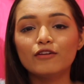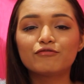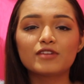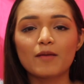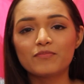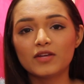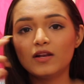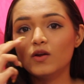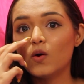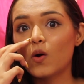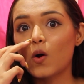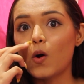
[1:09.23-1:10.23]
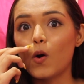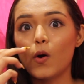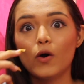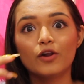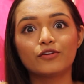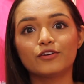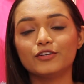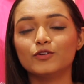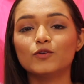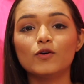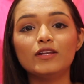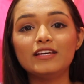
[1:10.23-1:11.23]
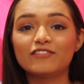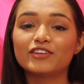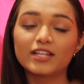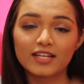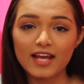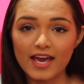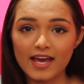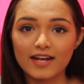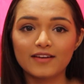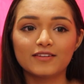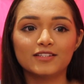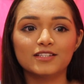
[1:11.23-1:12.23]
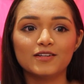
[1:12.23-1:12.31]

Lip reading: lift up the look or, you know, leave it dead.